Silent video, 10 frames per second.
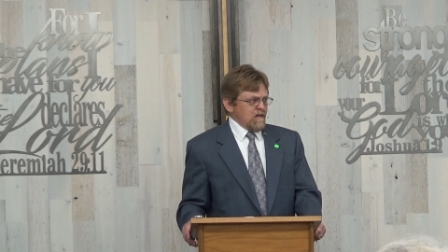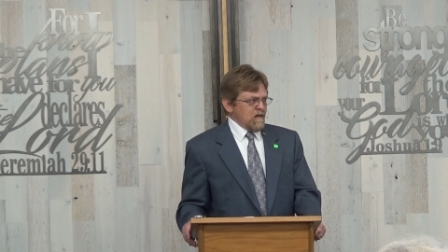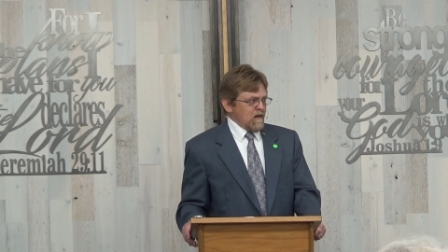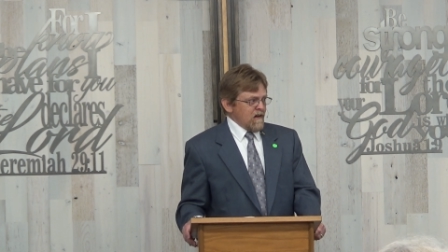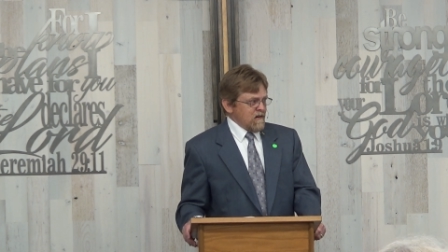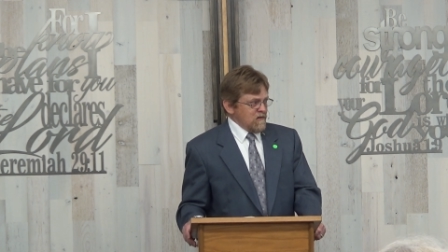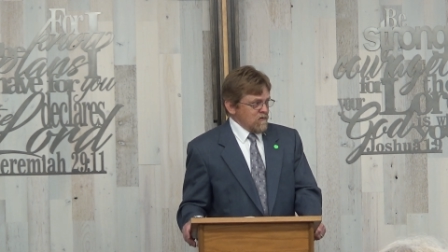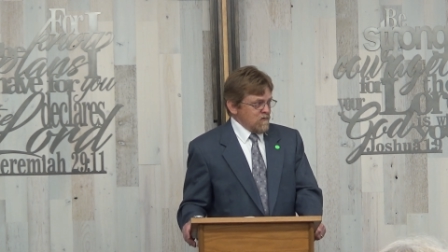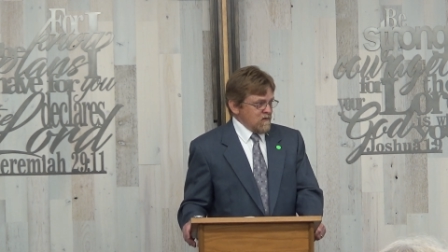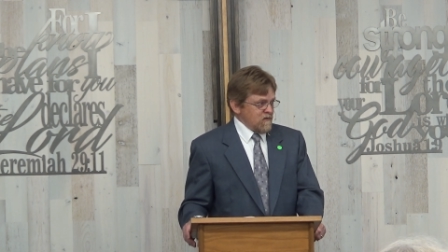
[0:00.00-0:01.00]
and I can
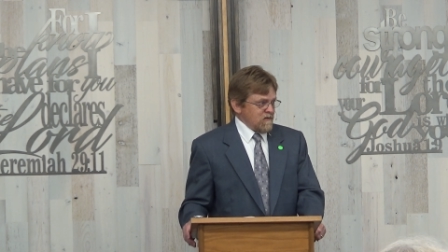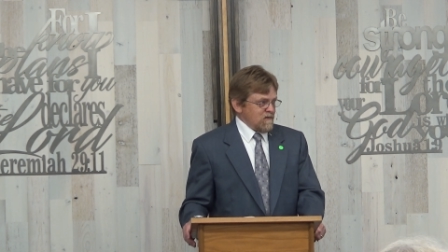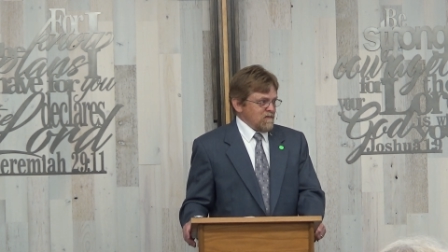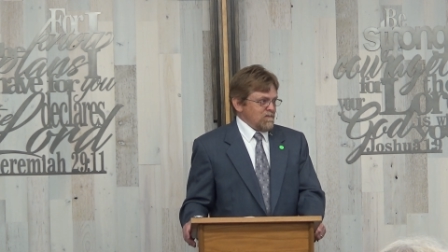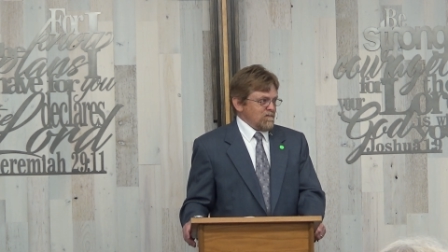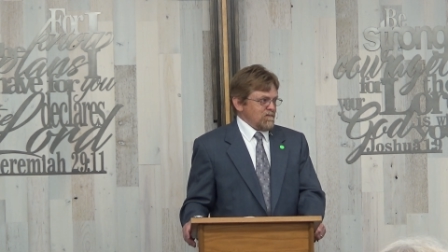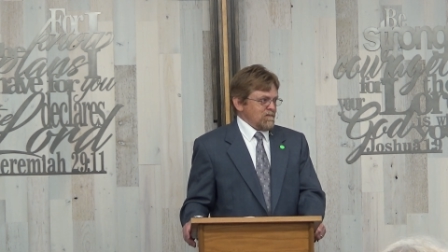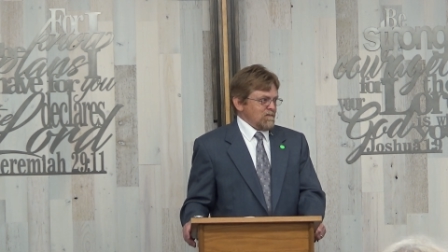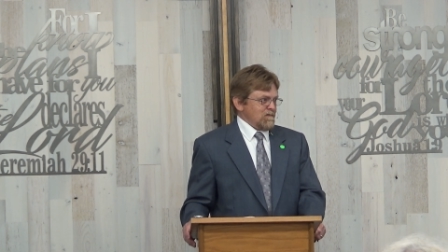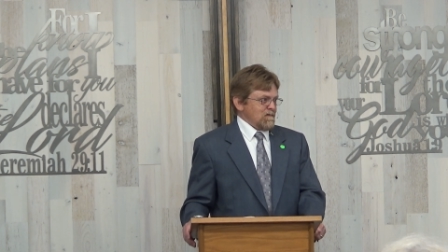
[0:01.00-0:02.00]
do this.
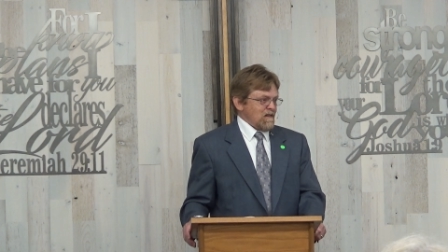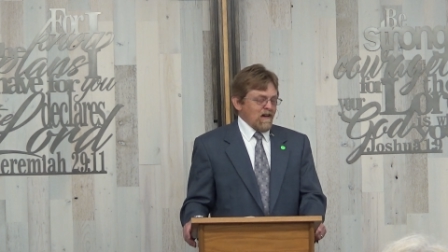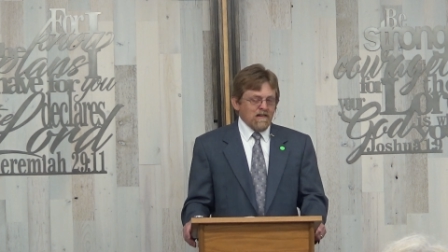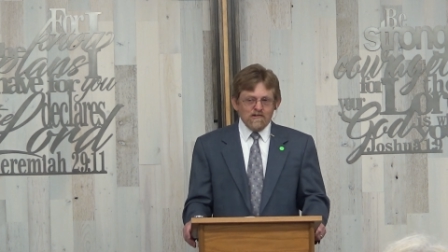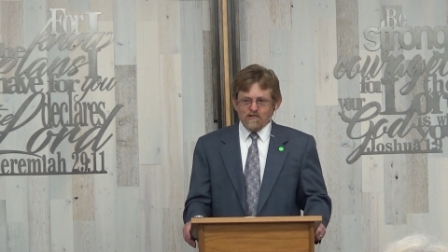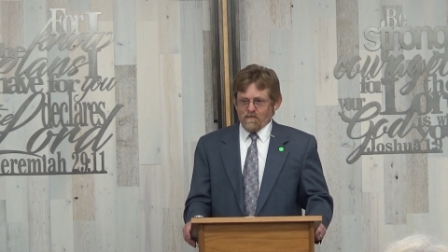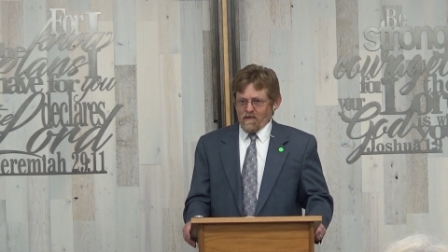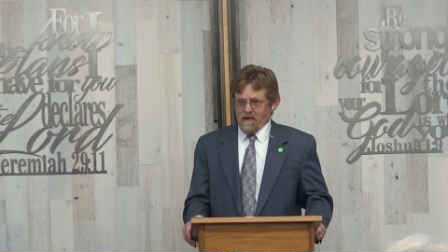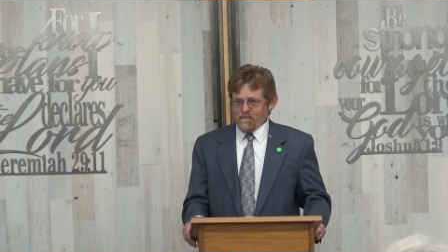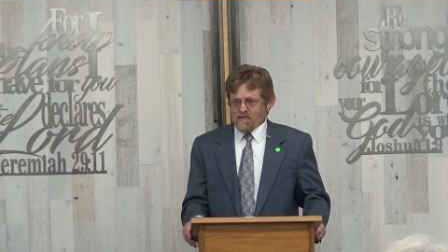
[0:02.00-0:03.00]
I can
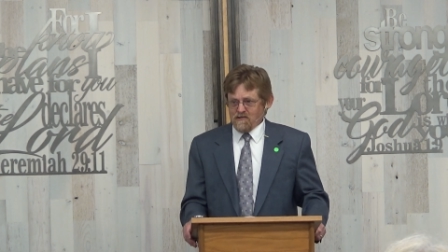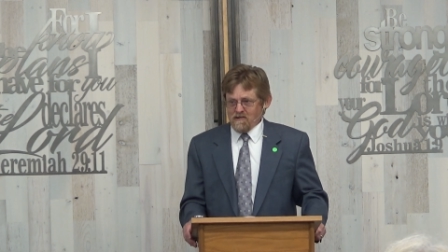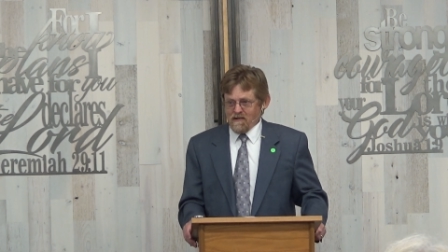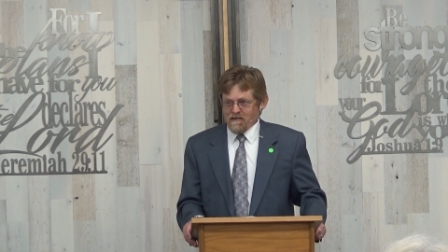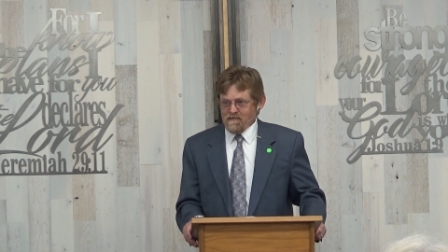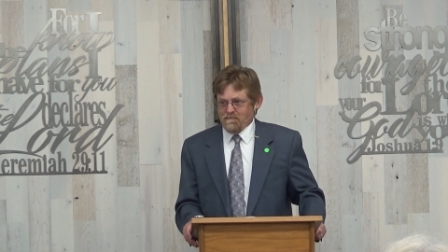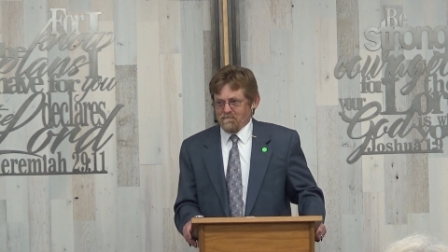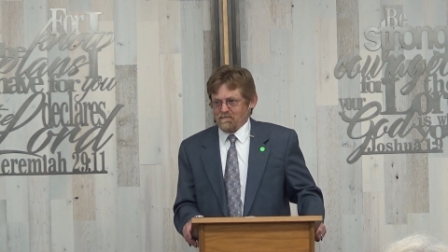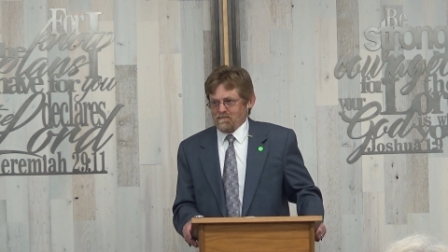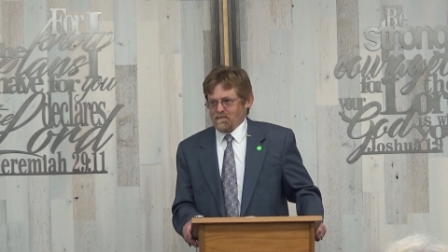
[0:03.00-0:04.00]
survive this day.
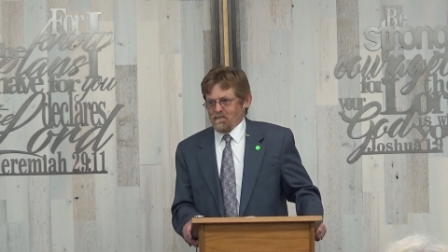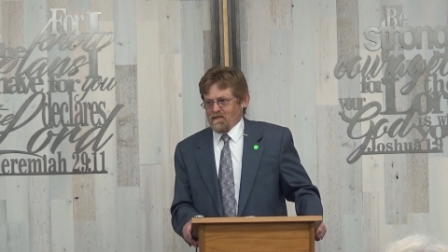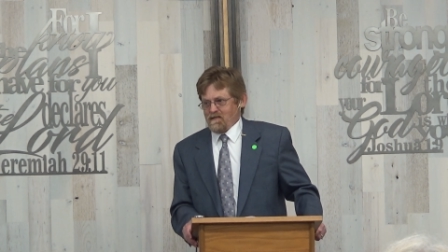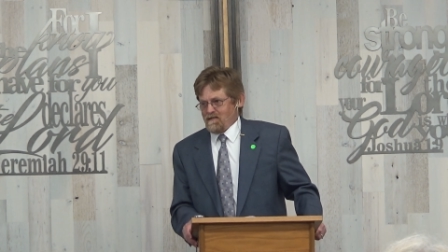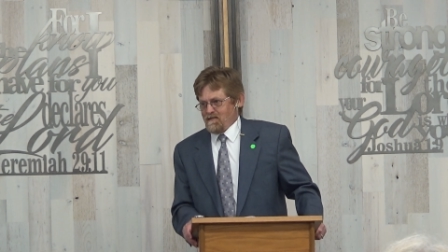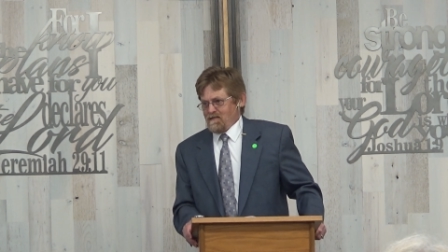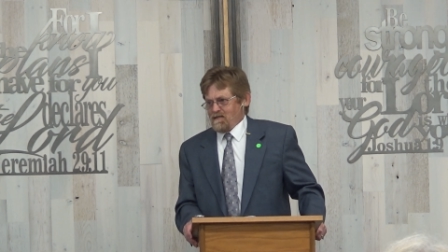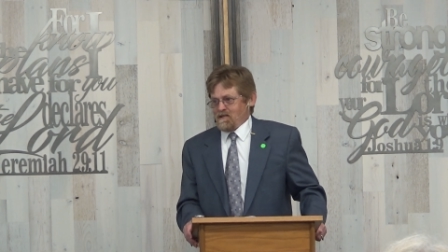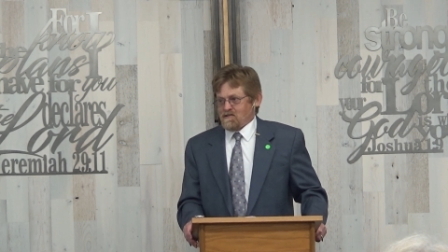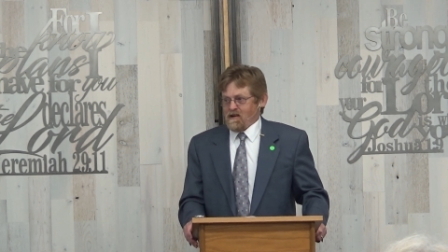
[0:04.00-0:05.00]

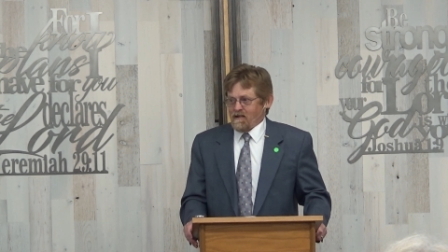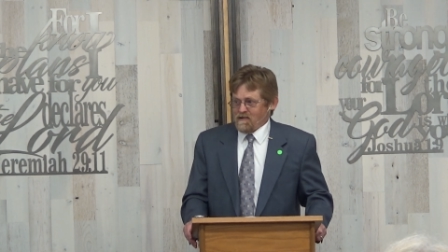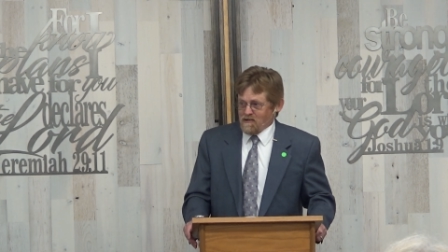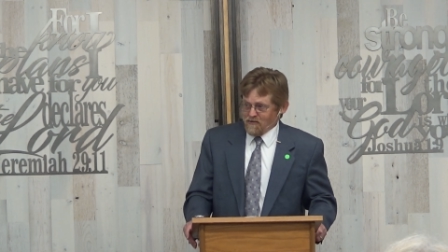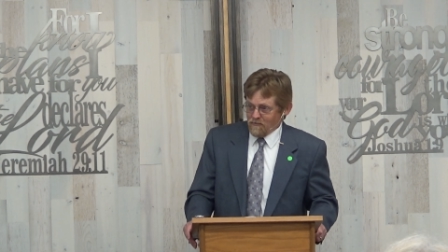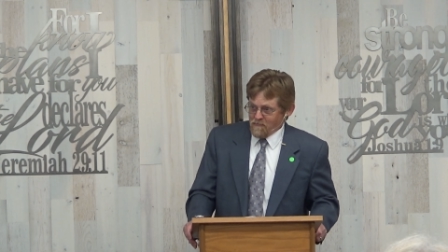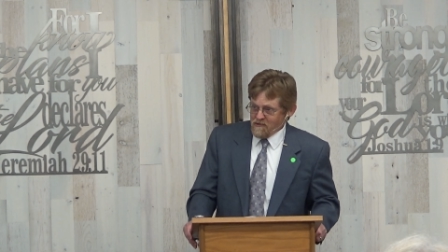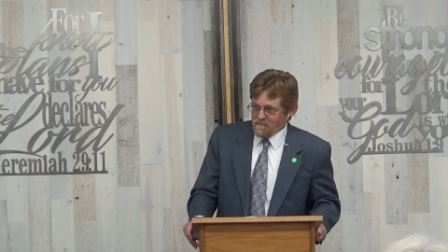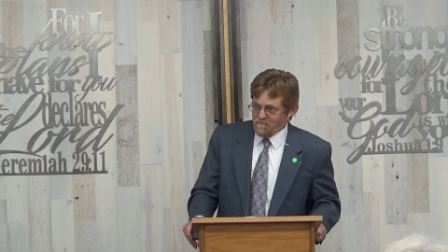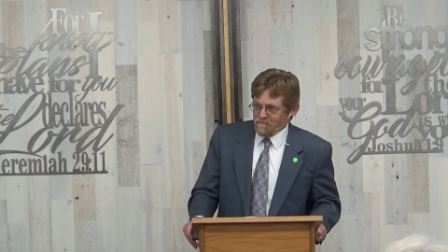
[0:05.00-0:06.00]
It's not going to kill
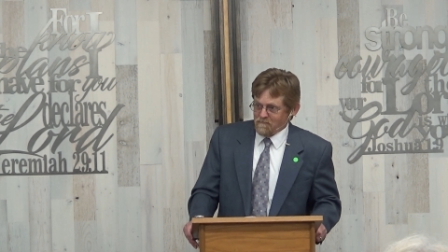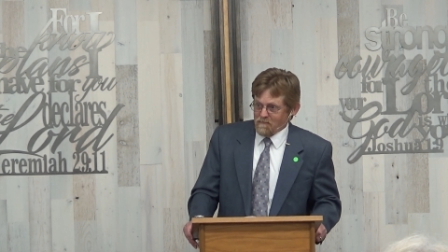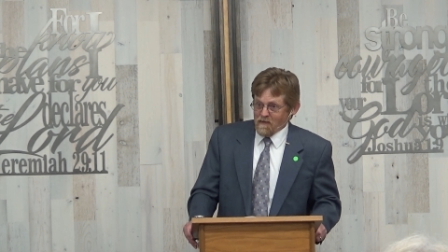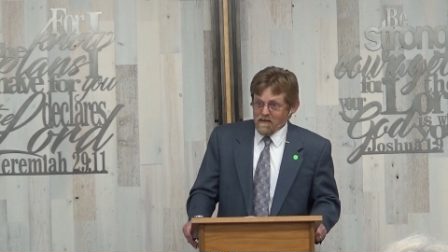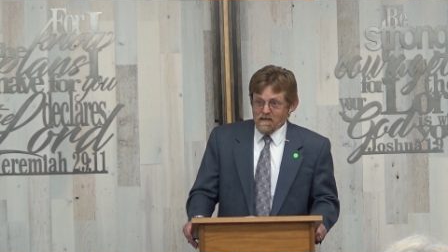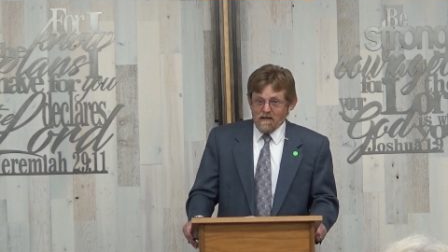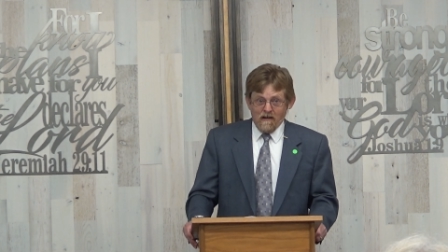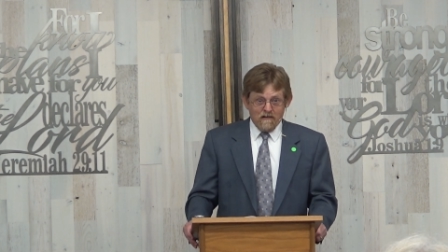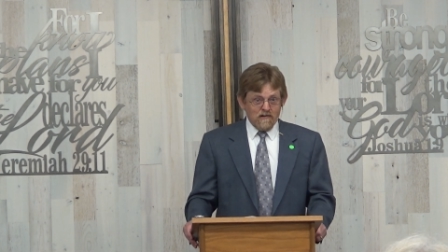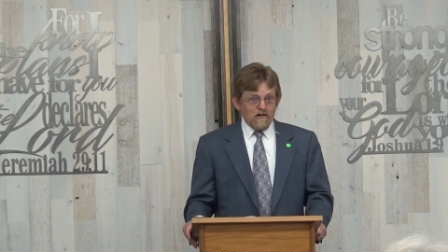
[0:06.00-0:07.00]
me.
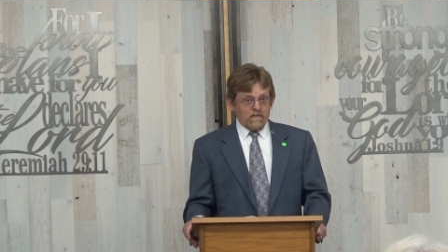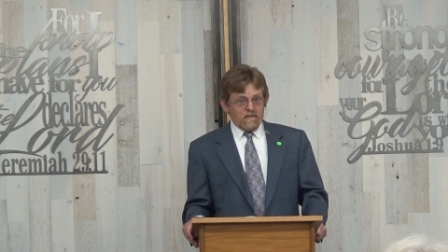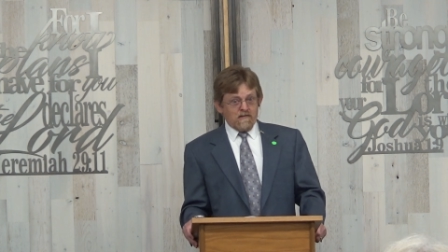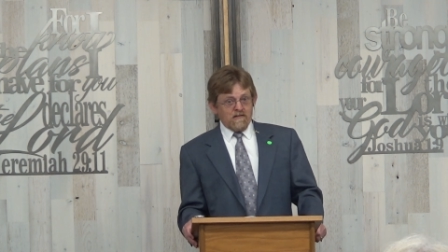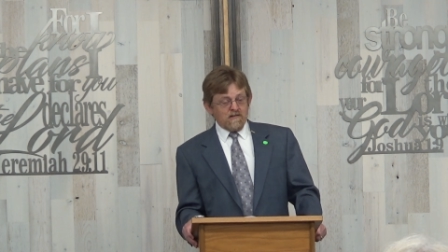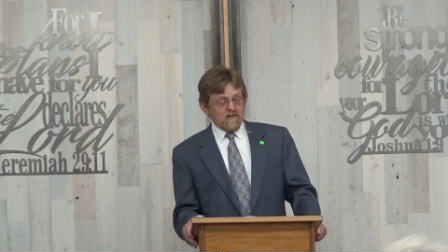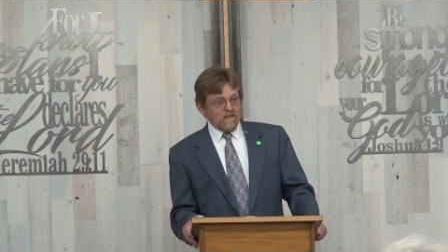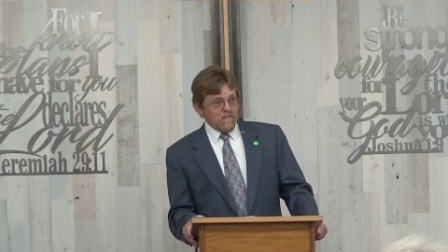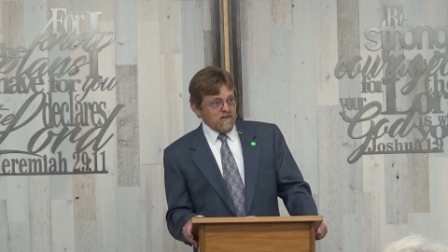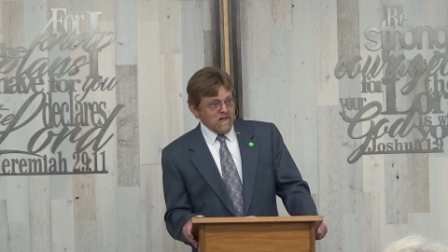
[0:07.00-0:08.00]
And you know, if it does
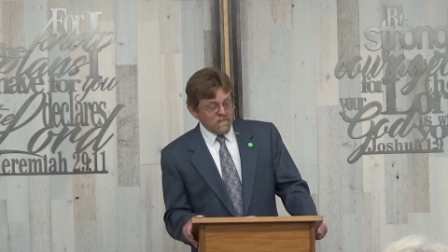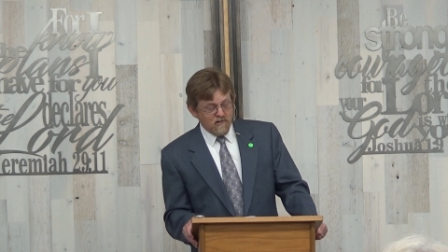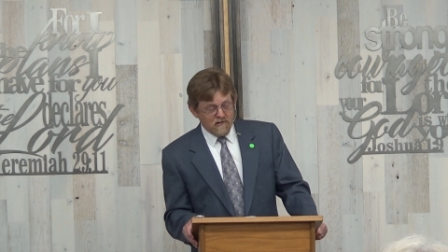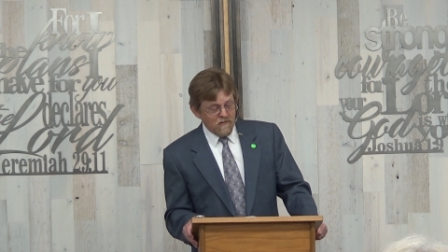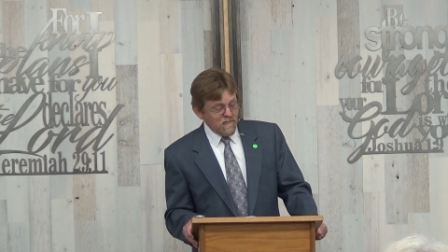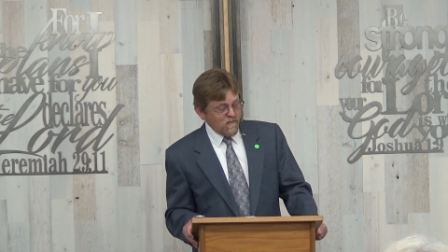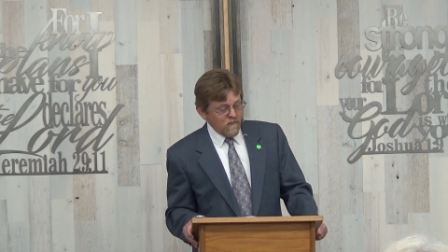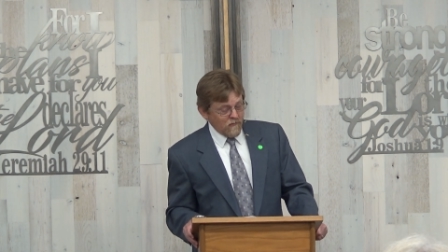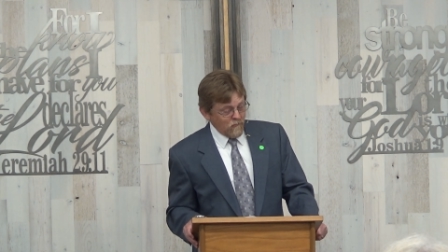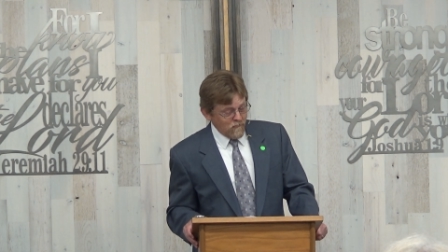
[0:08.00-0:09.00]
kill me, I'm just going to be
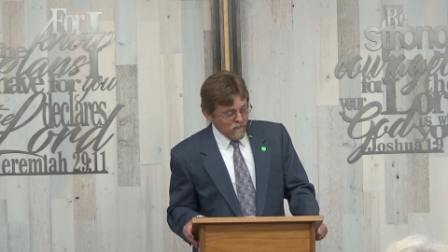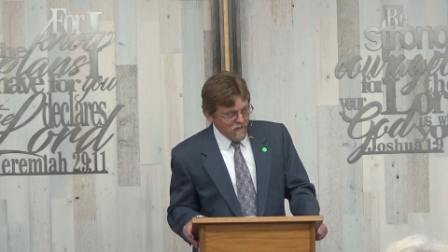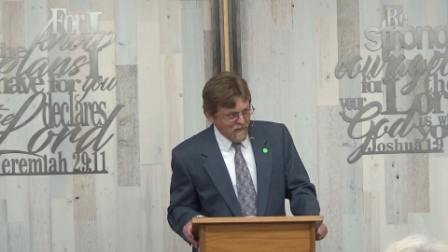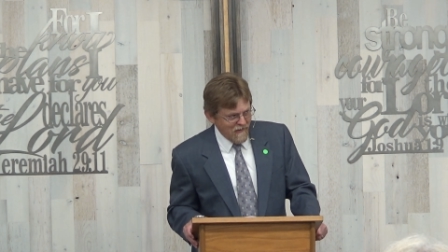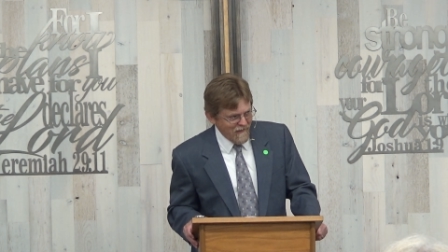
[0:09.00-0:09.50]
with the Lord.